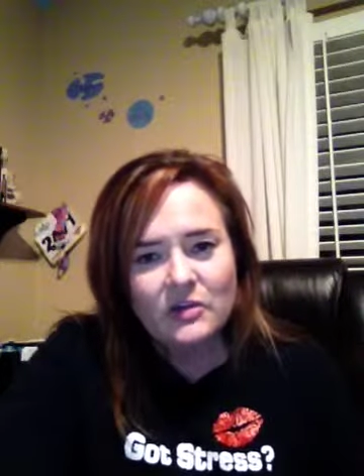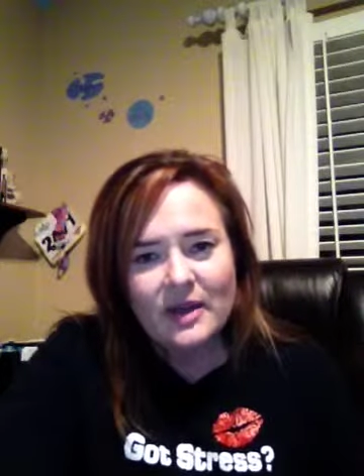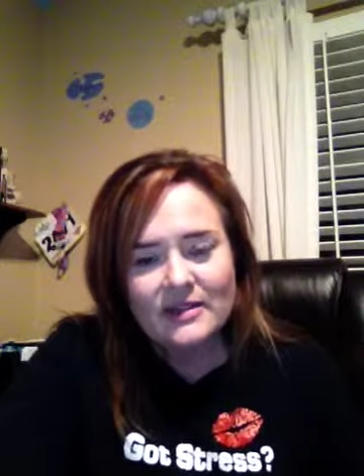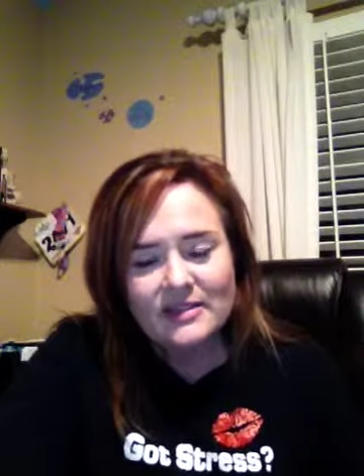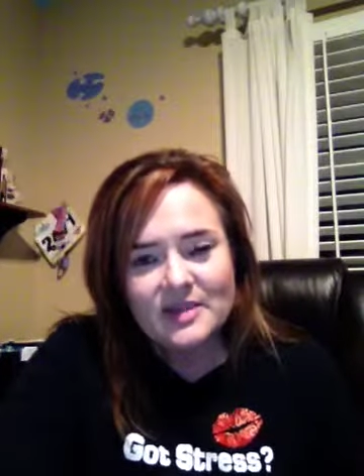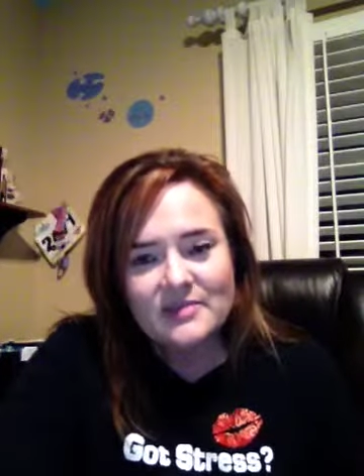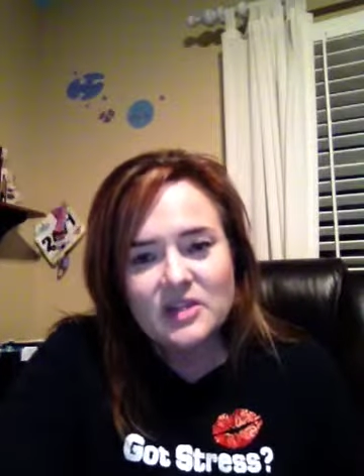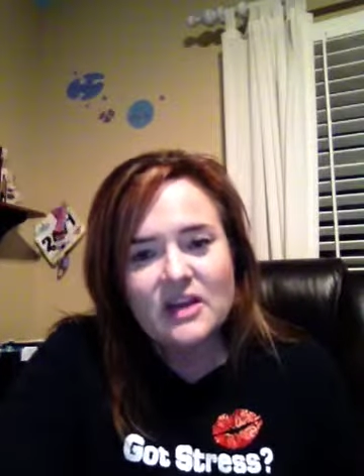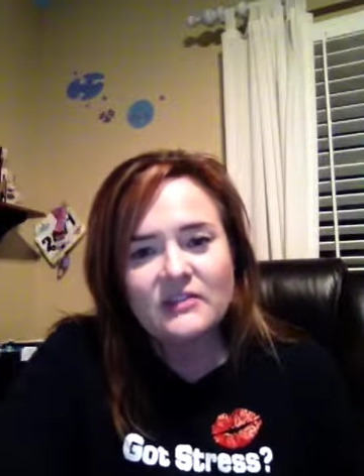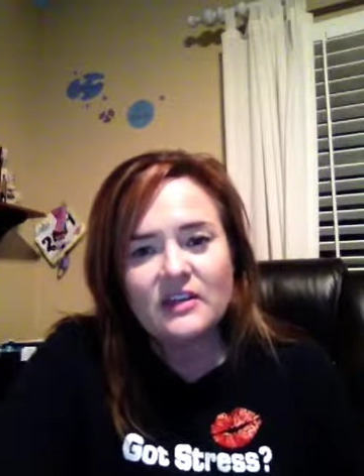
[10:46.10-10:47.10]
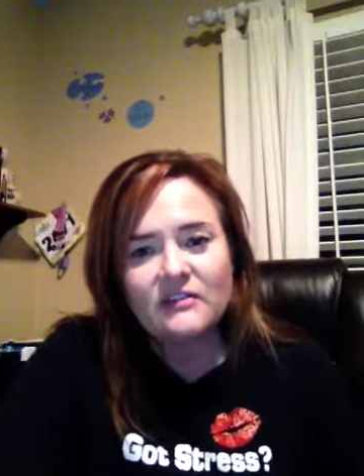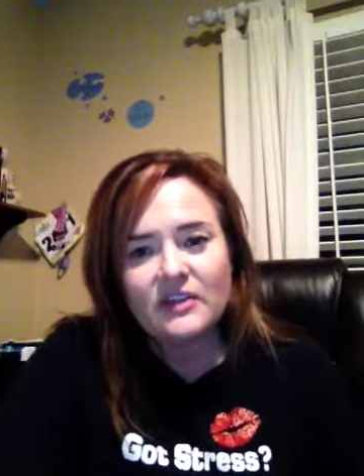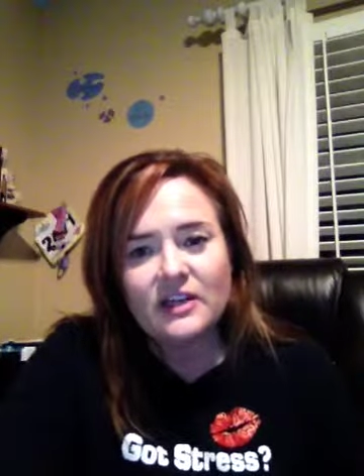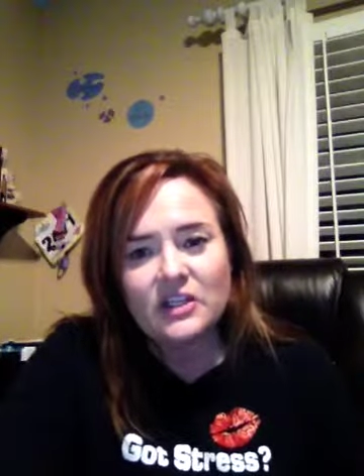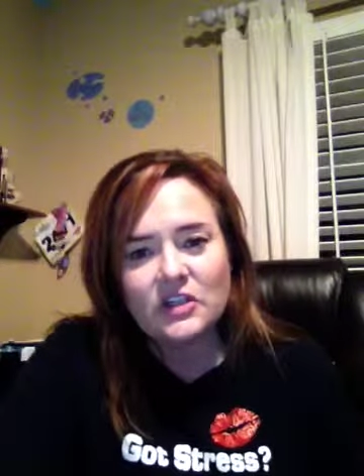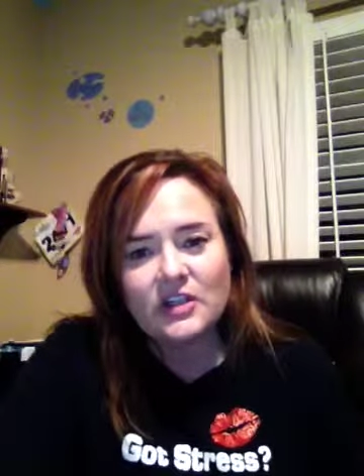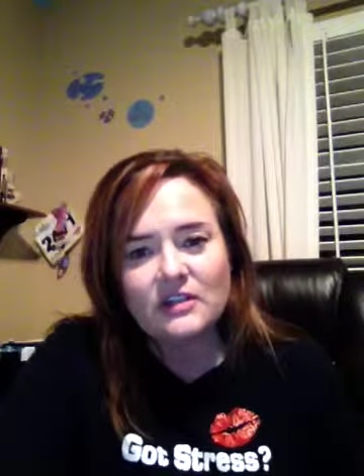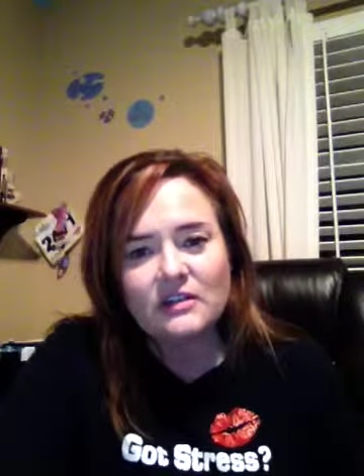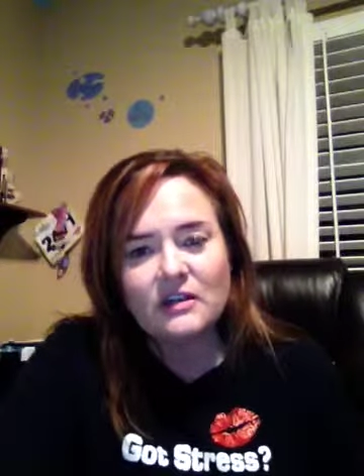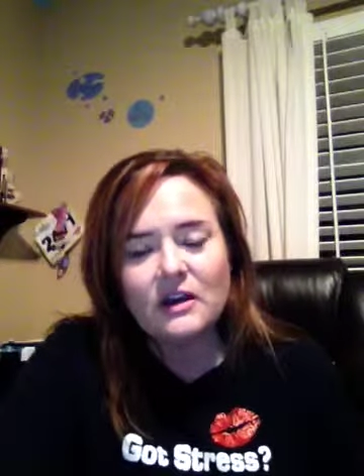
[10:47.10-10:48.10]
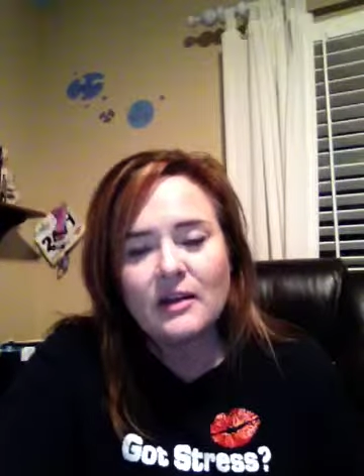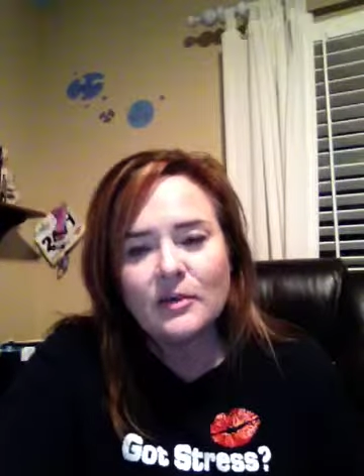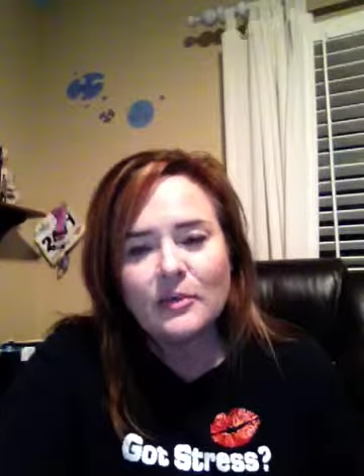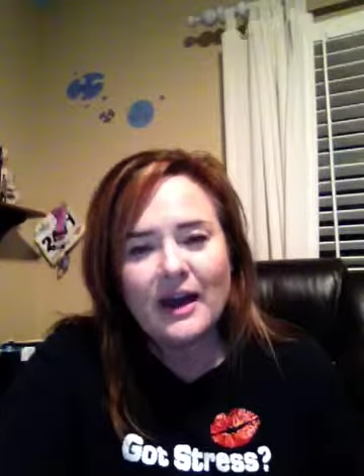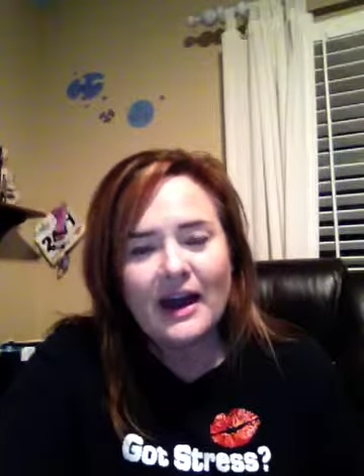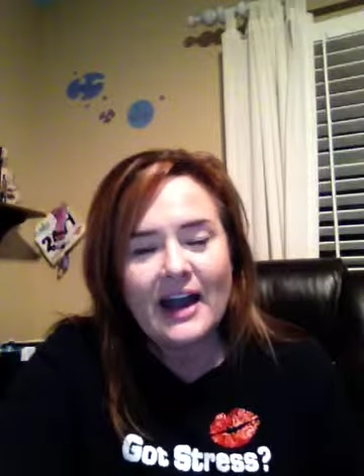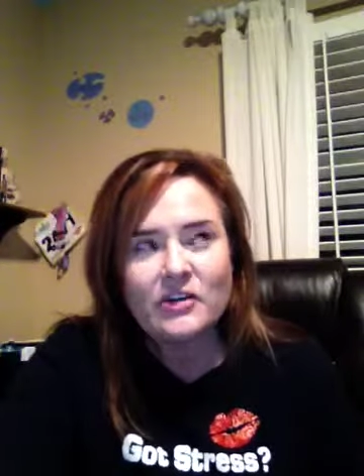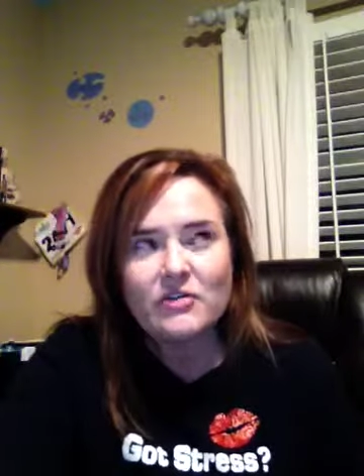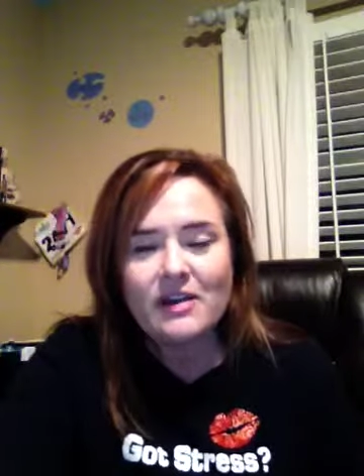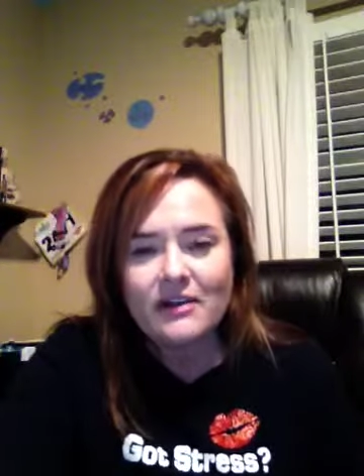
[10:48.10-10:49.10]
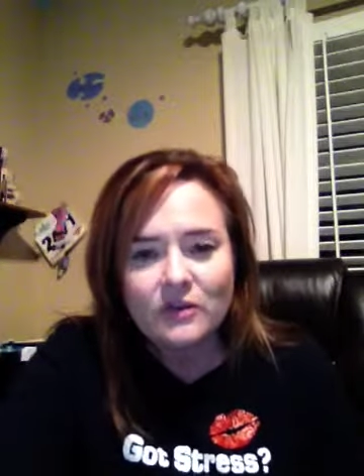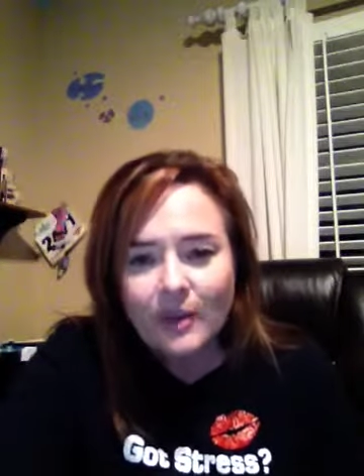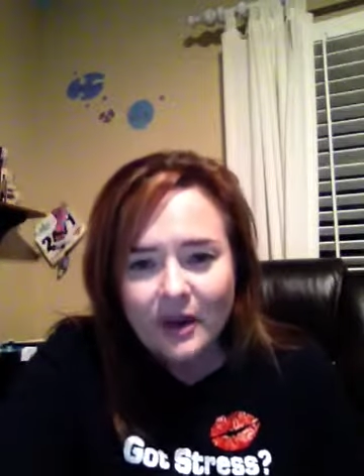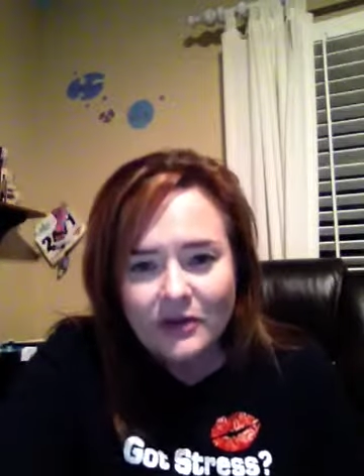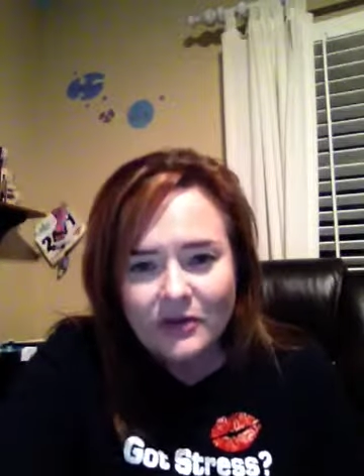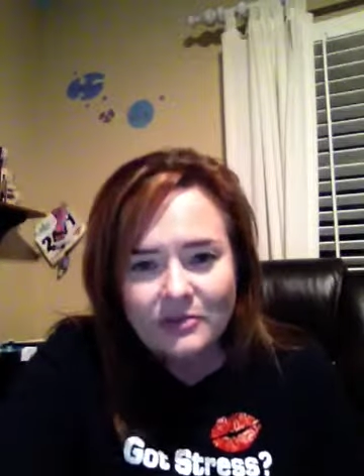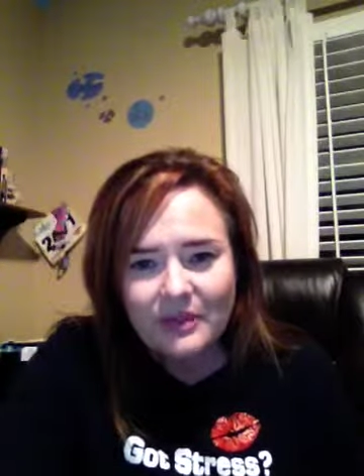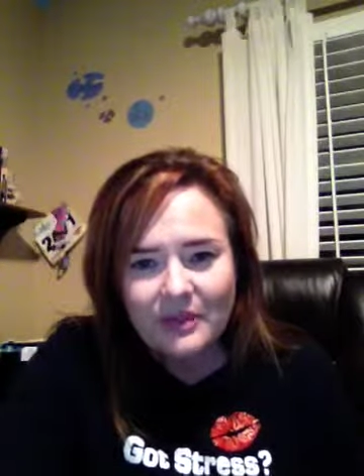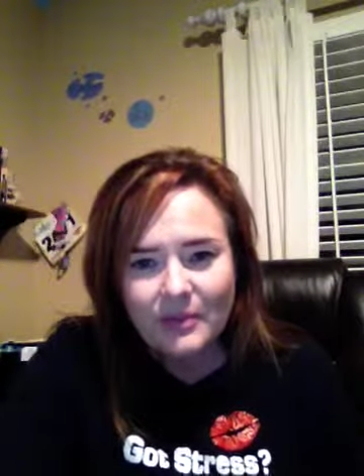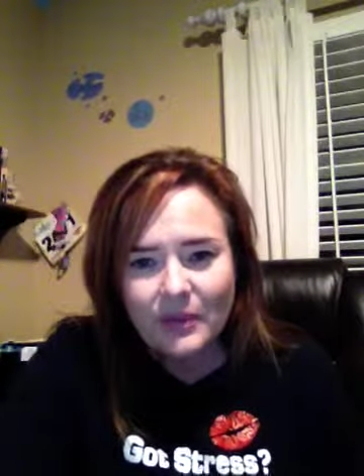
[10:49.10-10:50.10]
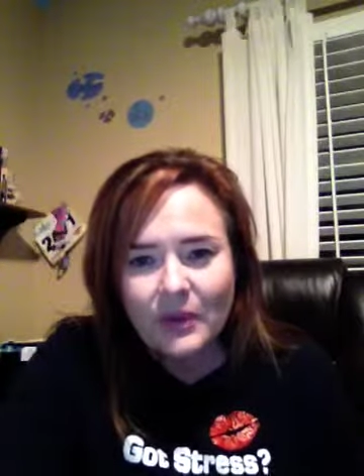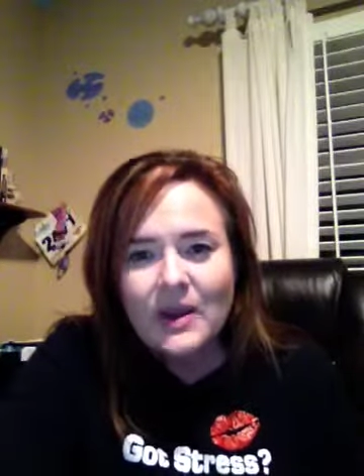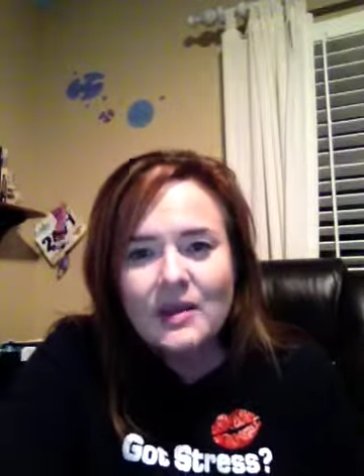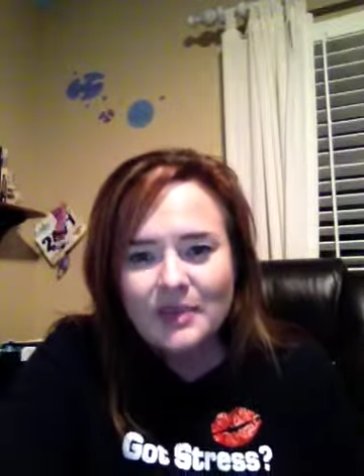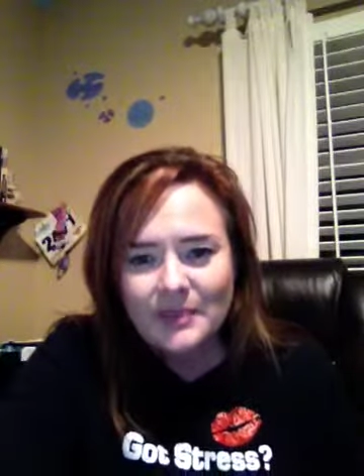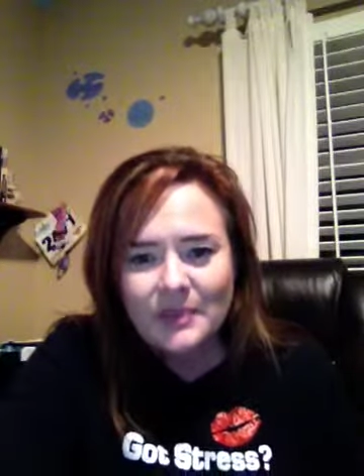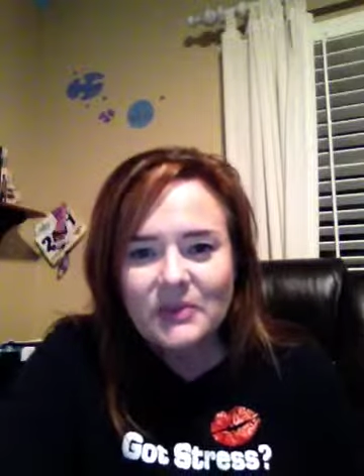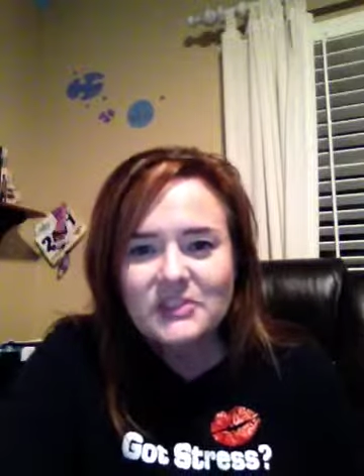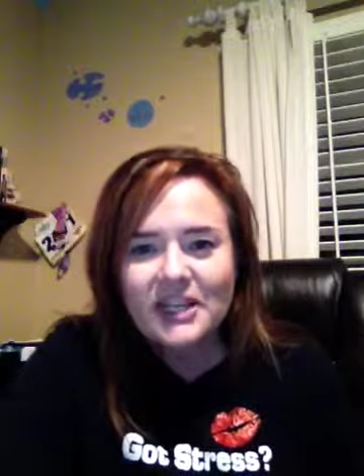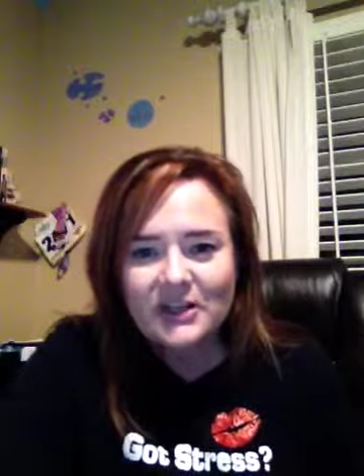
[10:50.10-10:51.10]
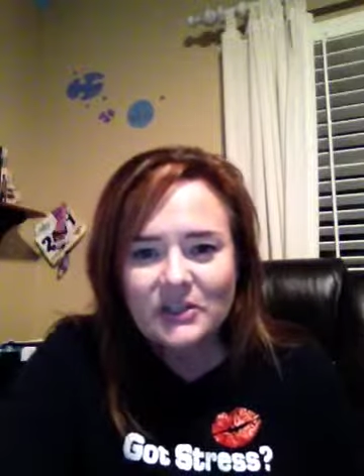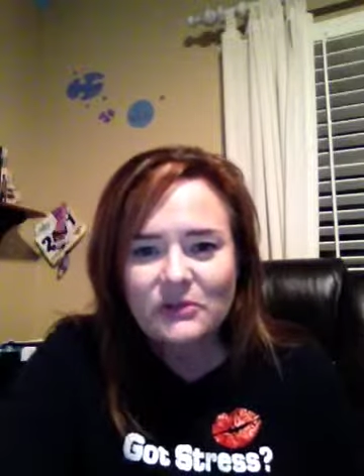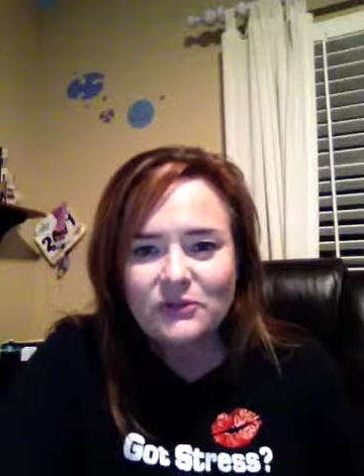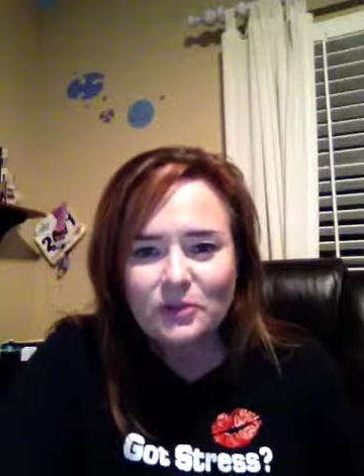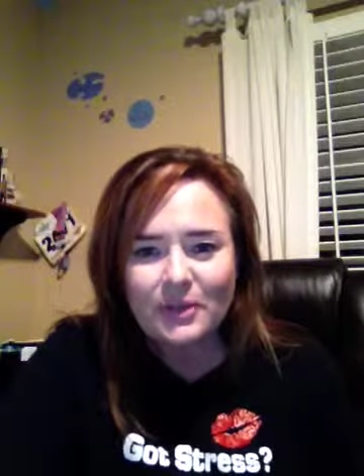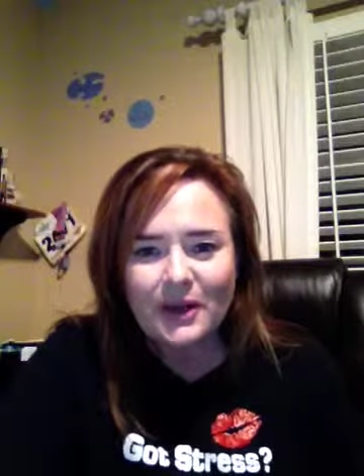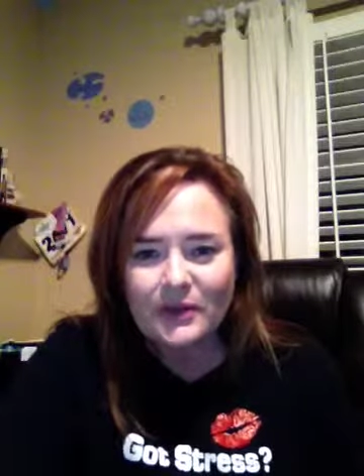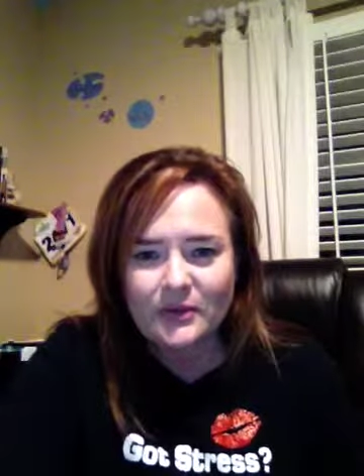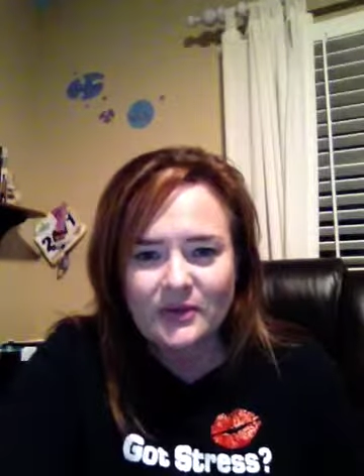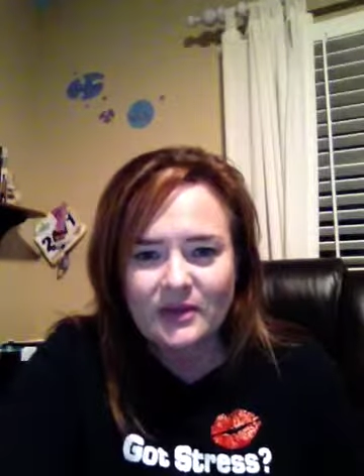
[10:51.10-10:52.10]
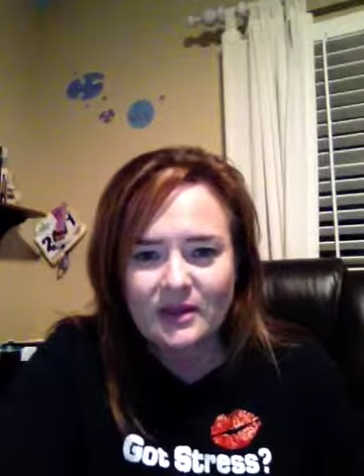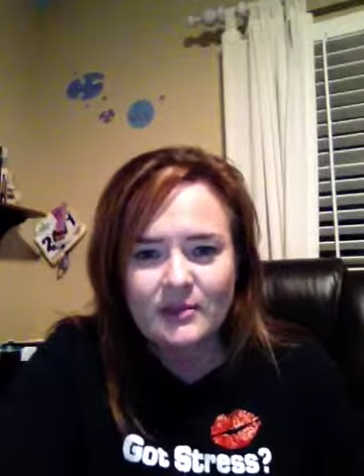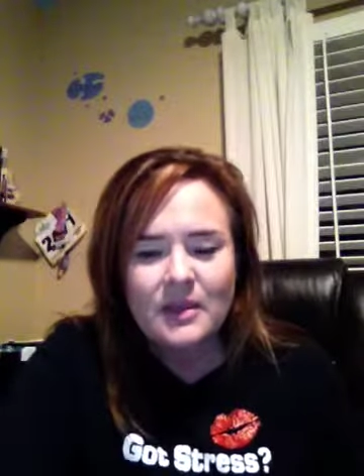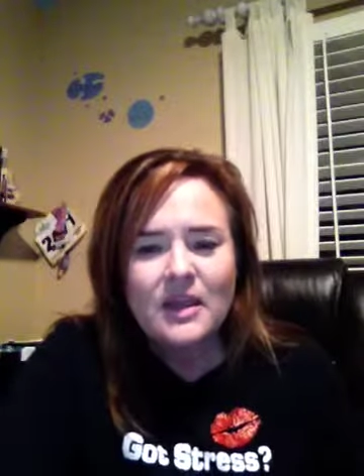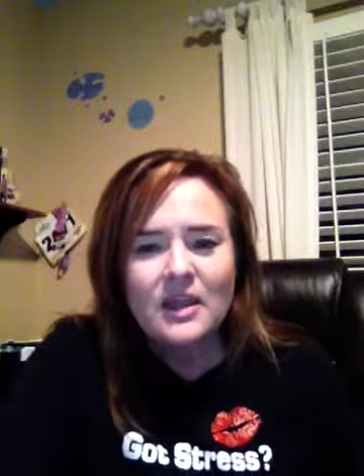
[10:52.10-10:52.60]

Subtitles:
sometimes you have to feel like you're eating a little humble pie. You're never bothering people. People will tell you if you're bothering them.